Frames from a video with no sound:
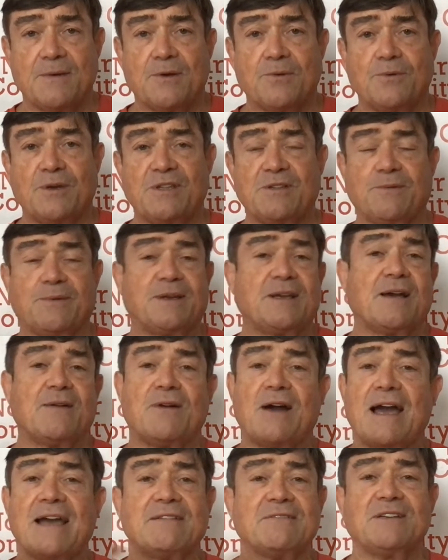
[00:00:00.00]
we either become
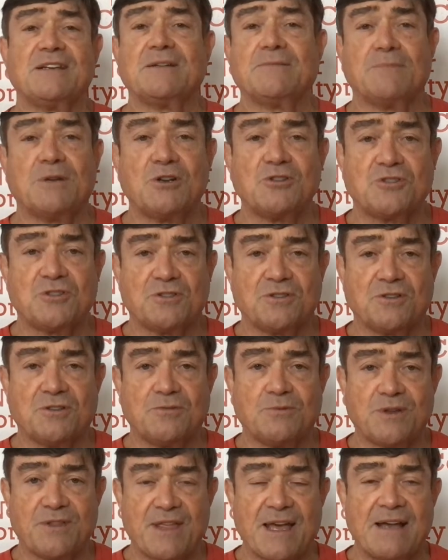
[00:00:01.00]
highly
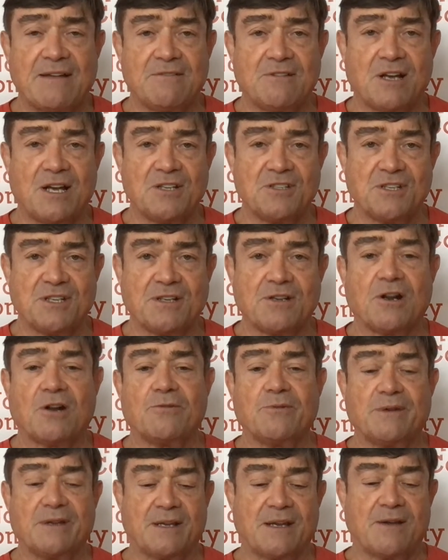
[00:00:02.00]
emotional without logic, or
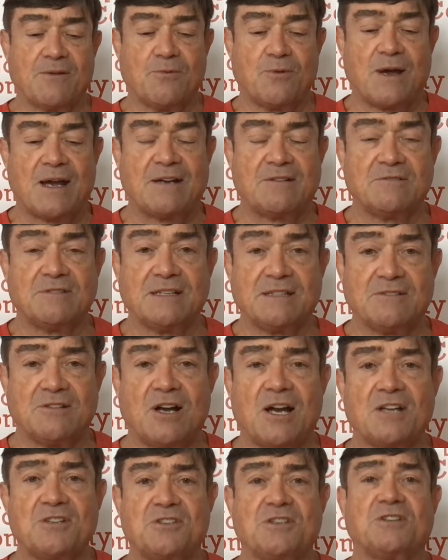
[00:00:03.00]
we become wildly
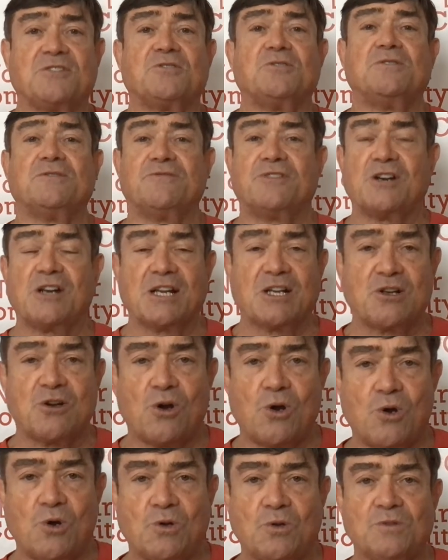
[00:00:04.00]
logical and very
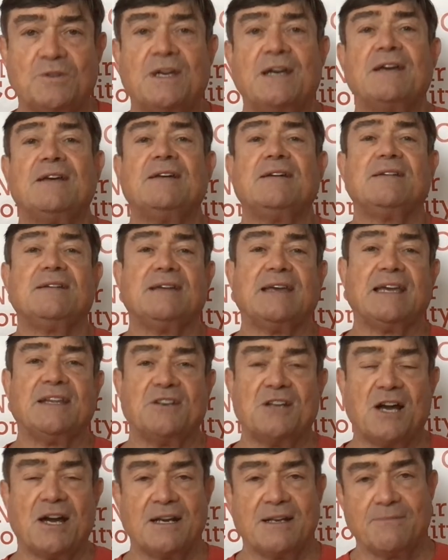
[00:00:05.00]
cold and
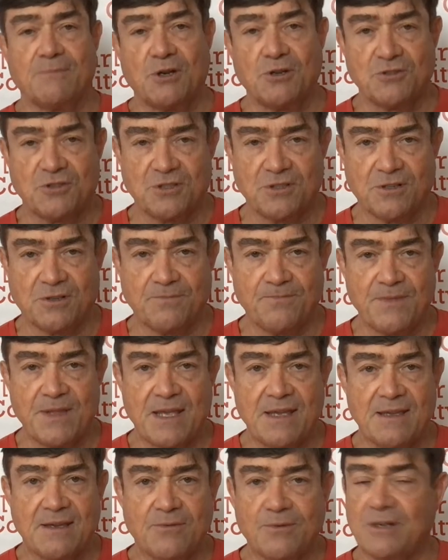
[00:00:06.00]
not emotional.
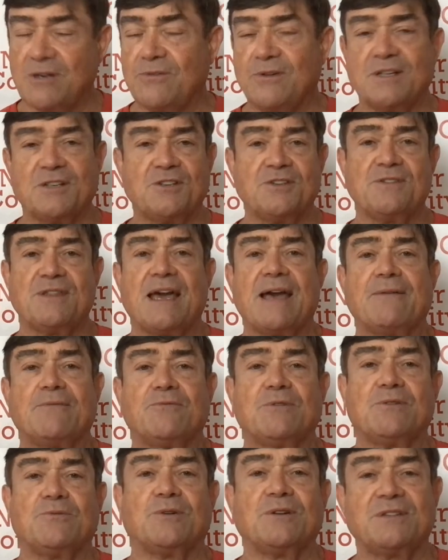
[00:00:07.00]
We don't want to do that.
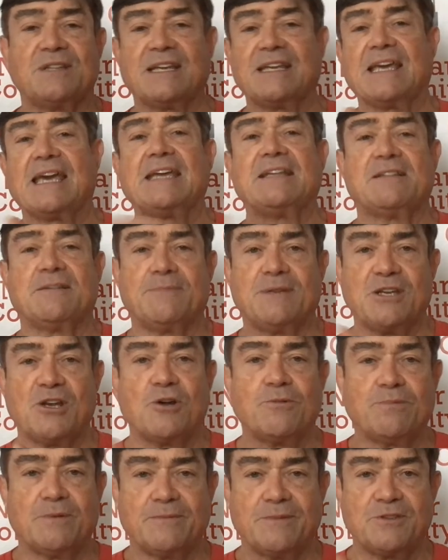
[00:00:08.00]
We want the gate to be
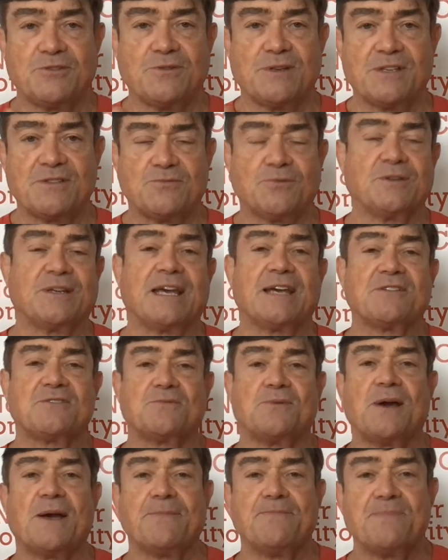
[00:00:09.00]
open between us. Well, guess
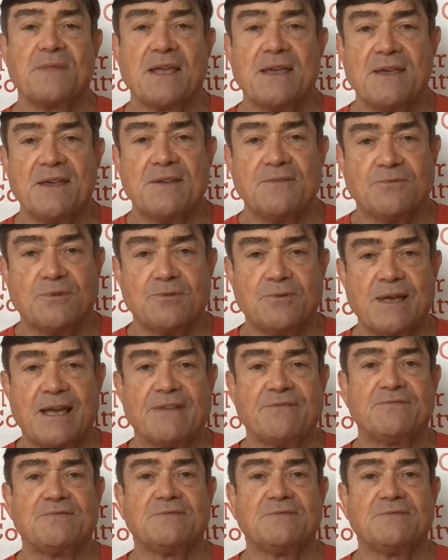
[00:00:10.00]
what? When we have